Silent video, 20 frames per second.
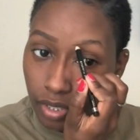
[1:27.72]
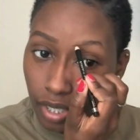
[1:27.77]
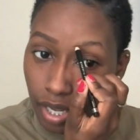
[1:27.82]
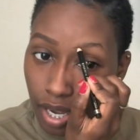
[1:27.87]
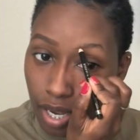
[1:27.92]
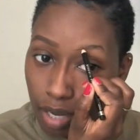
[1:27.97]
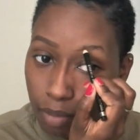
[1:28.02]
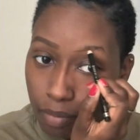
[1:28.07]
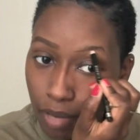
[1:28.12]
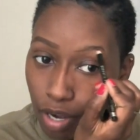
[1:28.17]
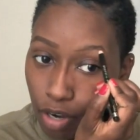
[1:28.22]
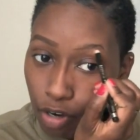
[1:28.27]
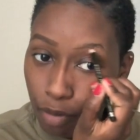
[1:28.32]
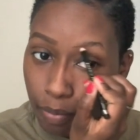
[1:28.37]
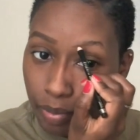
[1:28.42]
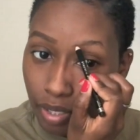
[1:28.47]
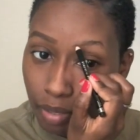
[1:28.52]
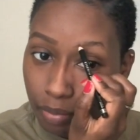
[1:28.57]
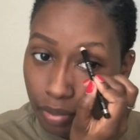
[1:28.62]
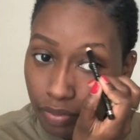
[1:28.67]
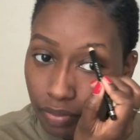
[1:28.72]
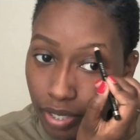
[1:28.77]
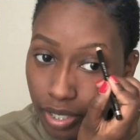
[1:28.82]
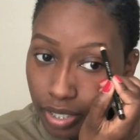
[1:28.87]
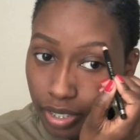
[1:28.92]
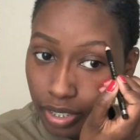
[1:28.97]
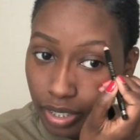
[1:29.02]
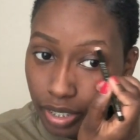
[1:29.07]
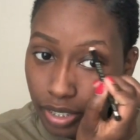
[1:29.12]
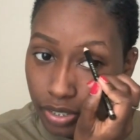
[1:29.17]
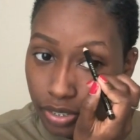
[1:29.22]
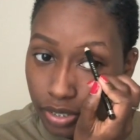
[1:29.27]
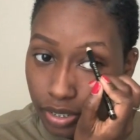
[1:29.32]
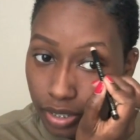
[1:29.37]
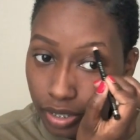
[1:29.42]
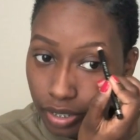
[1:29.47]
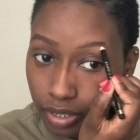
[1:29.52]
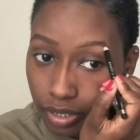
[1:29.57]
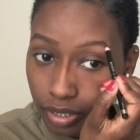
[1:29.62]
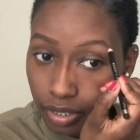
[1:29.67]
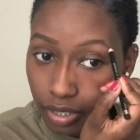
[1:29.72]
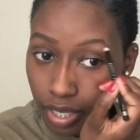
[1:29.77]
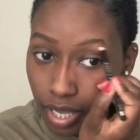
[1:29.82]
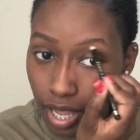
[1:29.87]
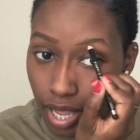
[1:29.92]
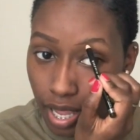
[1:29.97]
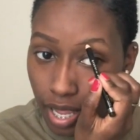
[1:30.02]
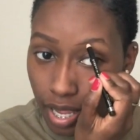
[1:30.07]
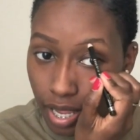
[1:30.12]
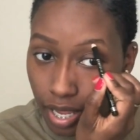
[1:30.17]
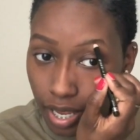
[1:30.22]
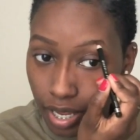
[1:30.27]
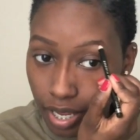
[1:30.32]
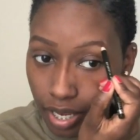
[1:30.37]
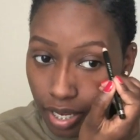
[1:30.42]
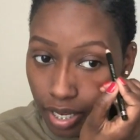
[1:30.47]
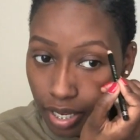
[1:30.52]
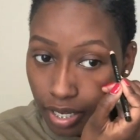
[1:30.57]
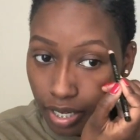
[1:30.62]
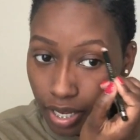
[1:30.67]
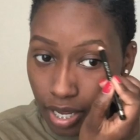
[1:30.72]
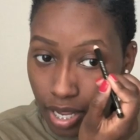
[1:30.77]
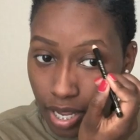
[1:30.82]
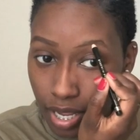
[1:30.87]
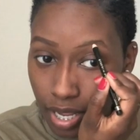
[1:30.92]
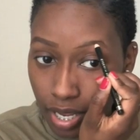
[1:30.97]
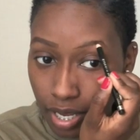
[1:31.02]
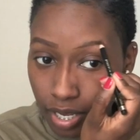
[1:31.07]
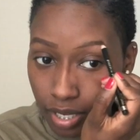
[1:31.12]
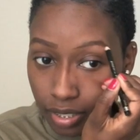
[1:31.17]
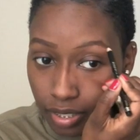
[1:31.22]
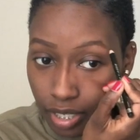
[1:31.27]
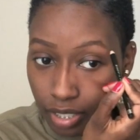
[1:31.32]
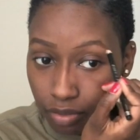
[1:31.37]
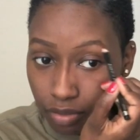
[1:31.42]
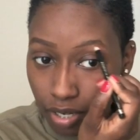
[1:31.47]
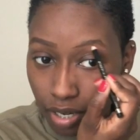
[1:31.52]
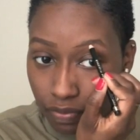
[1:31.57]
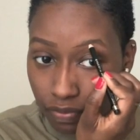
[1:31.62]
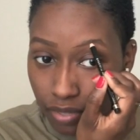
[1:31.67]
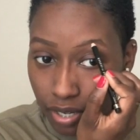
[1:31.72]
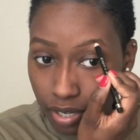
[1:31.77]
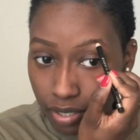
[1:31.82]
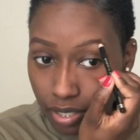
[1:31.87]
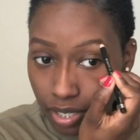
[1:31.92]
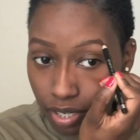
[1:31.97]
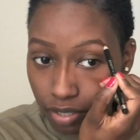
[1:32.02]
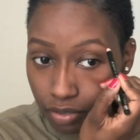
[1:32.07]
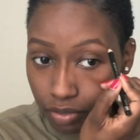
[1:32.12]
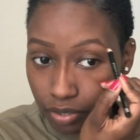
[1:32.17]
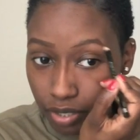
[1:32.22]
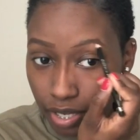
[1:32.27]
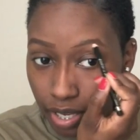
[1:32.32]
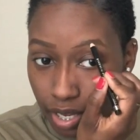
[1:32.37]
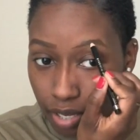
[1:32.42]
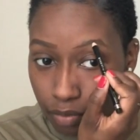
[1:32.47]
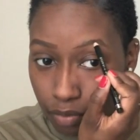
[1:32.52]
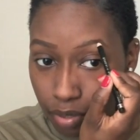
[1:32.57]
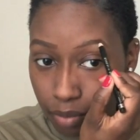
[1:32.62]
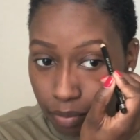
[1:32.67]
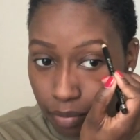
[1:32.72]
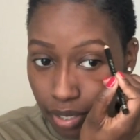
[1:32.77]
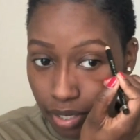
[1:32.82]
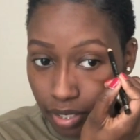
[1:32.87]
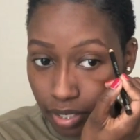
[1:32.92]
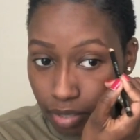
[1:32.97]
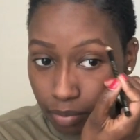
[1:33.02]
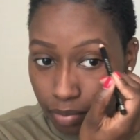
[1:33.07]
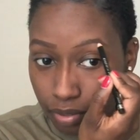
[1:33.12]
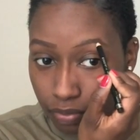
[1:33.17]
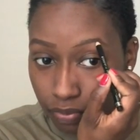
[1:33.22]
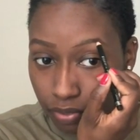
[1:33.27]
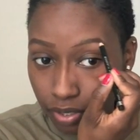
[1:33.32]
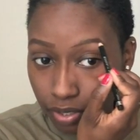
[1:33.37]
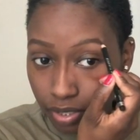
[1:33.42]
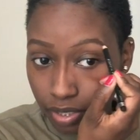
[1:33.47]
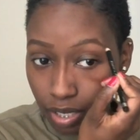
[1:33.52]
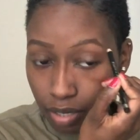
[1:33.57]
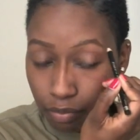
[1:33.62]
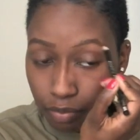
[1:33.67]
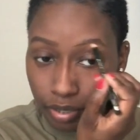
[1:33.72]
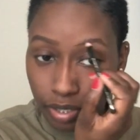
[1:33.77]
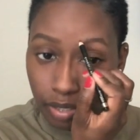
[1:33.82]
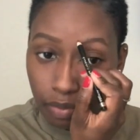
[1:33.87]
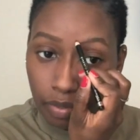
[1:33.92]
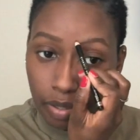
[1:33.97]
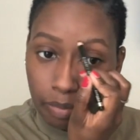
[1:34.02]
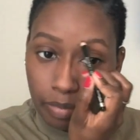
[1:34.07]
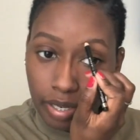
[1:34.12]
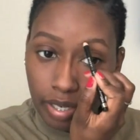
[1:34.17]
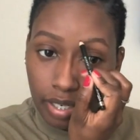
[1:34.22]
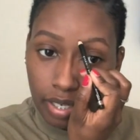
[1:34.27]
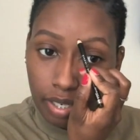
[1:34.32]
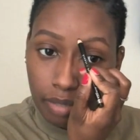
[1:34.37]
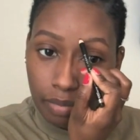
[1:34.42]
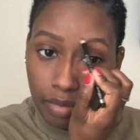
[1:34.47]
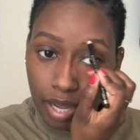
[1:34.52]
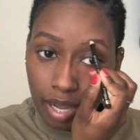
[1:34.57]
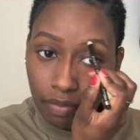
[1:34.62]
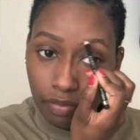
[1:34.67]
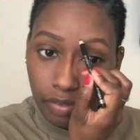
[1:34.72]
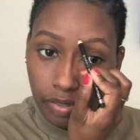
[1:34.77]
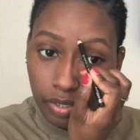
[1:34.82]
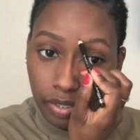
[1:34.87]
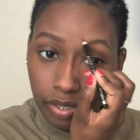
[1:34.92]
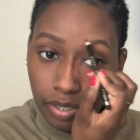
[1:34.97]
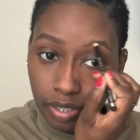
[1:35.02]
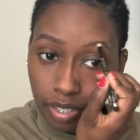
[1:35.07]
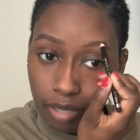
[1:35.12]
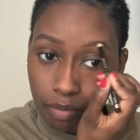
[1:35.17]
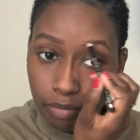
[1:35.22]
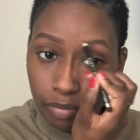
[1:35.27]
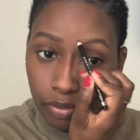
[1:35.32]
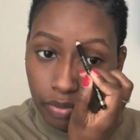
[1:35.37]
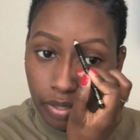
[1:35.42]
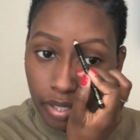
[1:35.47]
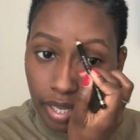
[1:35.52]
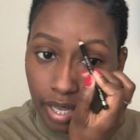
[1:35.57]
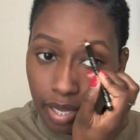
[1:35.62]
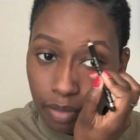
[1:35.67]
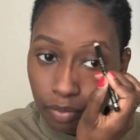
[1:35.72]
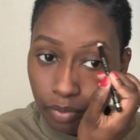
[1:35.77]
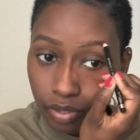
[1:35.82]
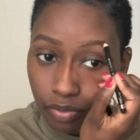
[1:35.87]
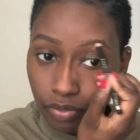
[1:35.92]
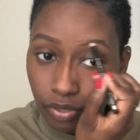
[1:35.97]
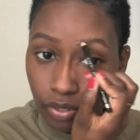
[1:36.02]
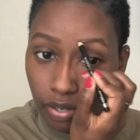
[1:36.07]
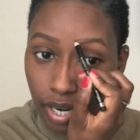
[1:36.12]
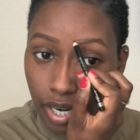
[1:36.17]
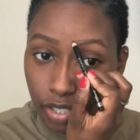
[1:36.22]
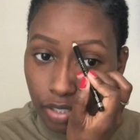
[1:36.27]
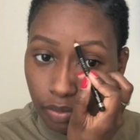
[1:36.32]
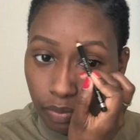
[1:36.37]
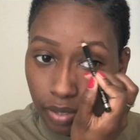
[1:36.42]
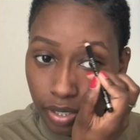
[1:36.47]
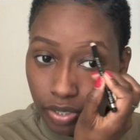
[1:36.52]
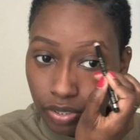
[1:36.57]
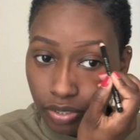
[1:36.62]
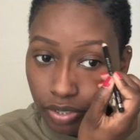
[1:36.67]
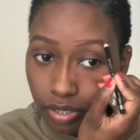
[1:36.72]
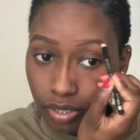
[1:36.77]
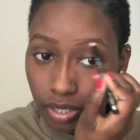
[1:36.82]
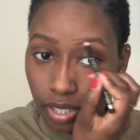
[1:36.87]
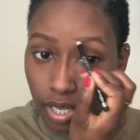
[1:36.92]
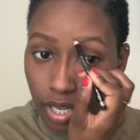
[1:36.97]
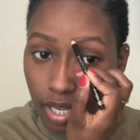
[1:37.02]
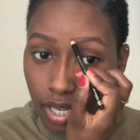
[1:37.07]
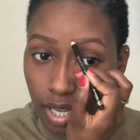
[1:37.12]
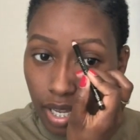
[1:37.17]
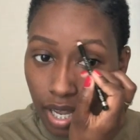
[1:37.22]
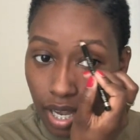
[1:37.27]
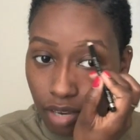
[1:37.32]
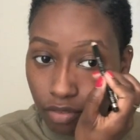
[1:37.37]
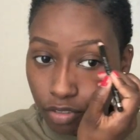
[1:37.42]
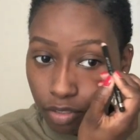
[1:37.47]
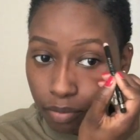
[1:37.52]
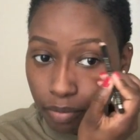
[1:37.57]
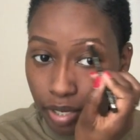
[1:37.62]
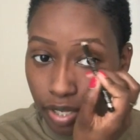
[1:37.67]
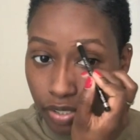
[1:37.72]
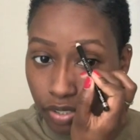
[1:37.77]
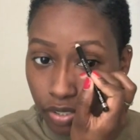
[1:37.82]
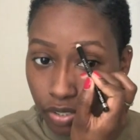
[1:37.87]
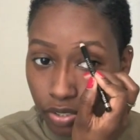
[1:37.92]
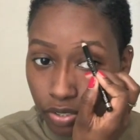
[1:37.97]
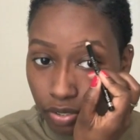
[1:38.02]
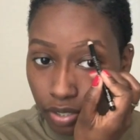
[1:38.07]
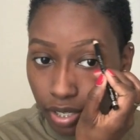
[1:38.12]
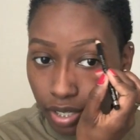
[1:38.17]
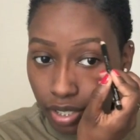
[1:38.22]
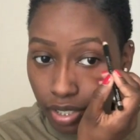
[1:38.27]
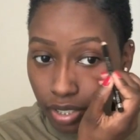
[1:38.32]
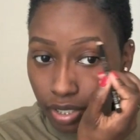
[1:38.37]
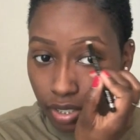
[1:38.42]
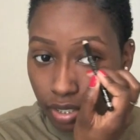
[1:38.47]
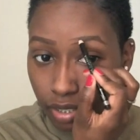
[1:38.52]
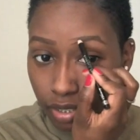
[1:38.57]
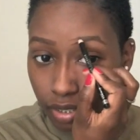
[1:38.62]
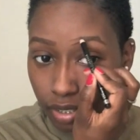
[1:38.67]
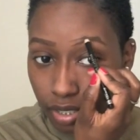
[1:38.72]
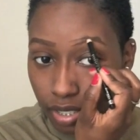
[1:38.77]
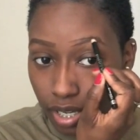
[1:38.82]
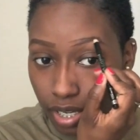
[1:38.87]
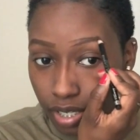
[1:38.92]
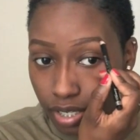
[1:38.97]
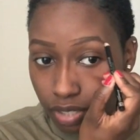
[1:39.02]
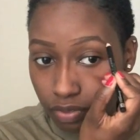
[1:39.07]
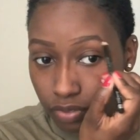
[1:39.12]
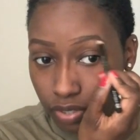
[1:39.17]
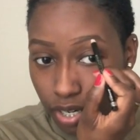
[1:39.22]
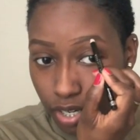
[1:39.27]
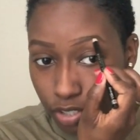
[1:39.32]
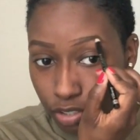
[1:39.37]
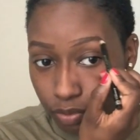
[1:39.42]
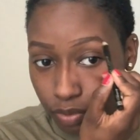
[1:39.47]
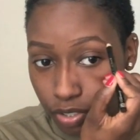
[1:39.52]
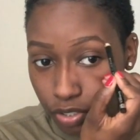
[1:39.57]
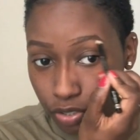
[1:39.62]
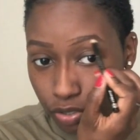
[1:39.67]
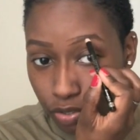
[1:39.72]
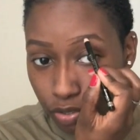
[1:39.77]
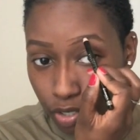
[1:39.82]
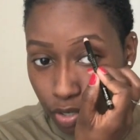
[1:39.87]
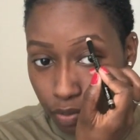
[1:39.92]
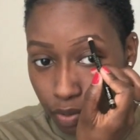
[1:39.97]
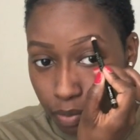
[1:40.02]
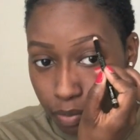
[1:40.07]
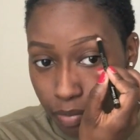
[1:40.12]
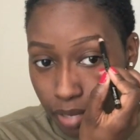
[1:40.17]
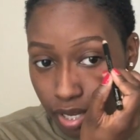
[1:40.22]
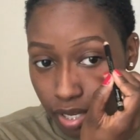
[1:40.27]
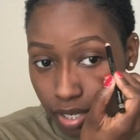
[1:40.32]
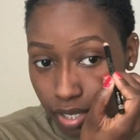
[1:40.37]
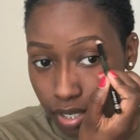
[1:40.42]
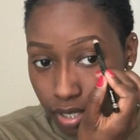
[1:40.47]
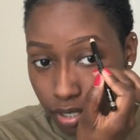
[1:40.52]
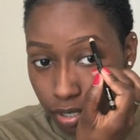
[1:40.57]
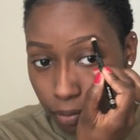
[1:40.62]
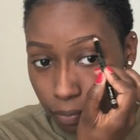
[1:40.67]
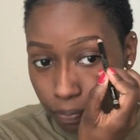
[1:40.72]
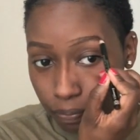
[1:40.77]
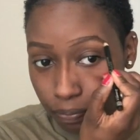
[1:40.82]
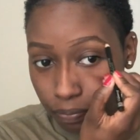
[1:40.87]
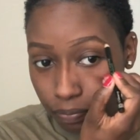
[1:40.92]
I opened up the regulation, and that's when I found out you can wear makeup. The first time we could wear makeup after in boot camp was for graduation. After basic training, the day of graduation, you could wear makeup.